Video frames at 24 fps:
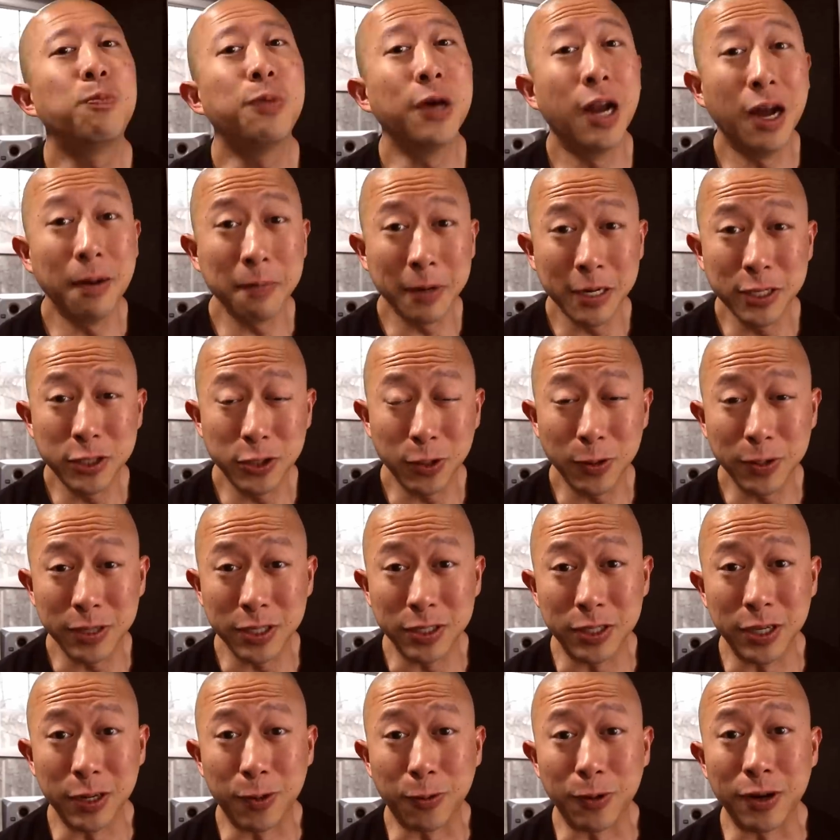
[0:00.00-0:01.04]
But I'm going to show you the
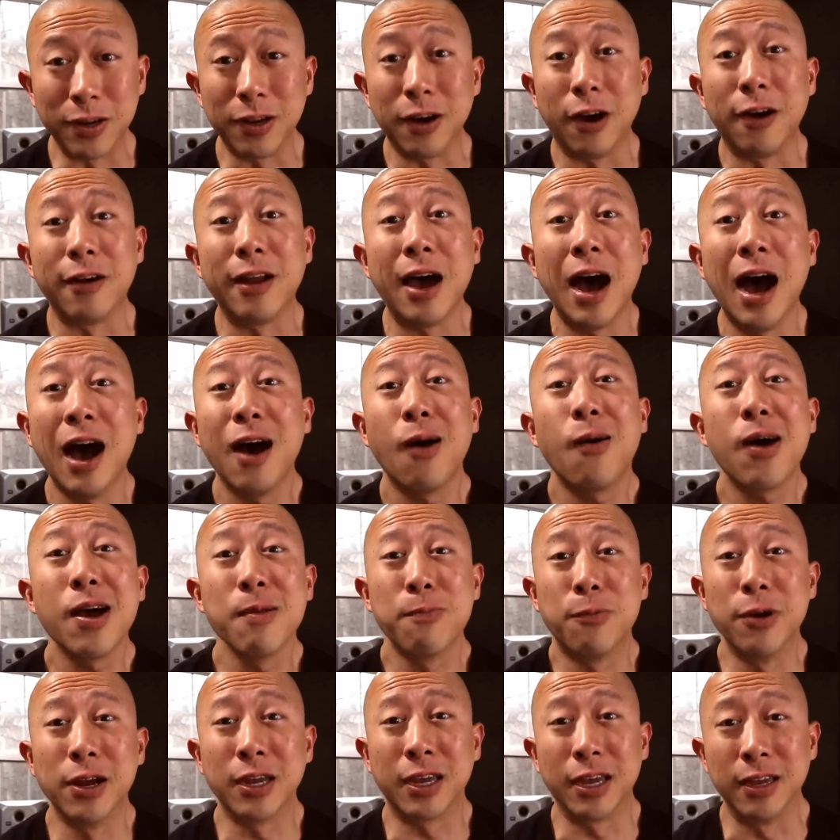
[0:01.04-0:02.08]
secret on how I
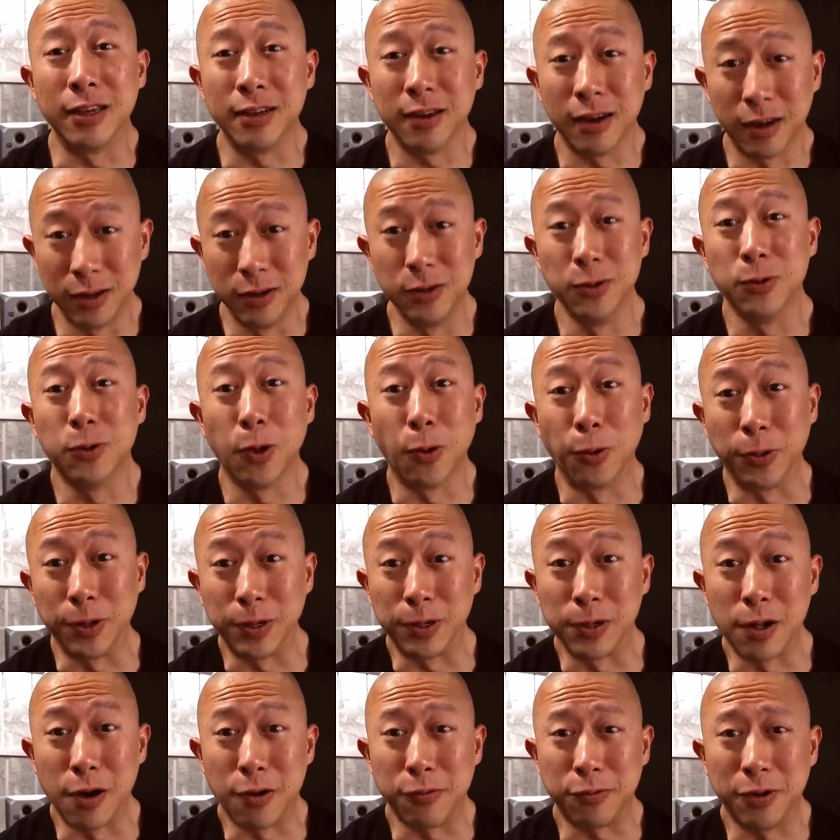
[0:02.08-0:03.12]
break in a new goalie
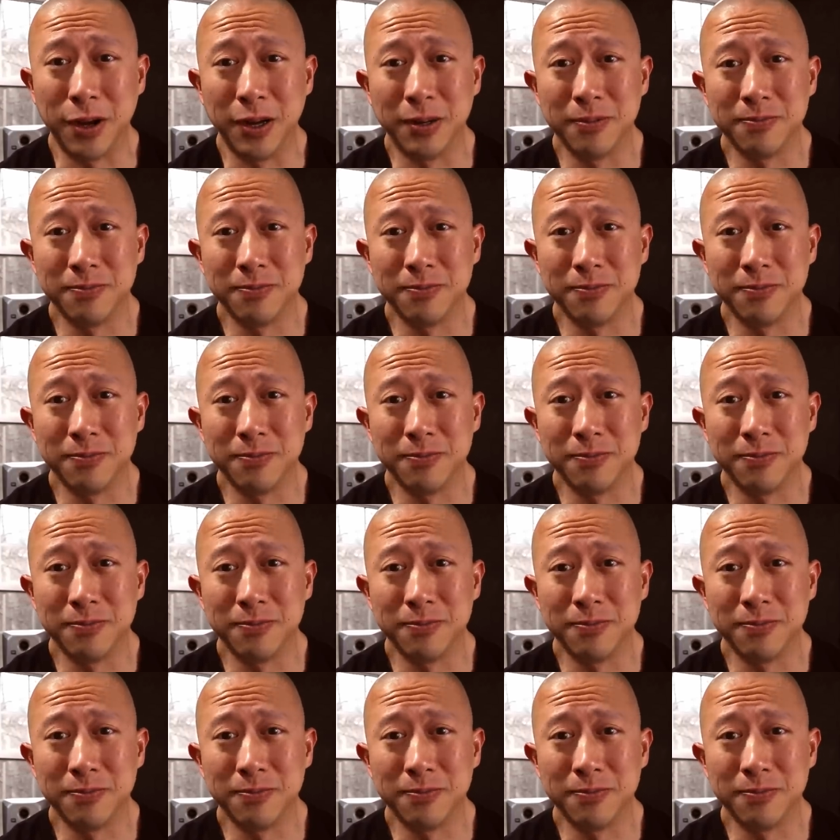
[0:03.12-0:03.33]
glove.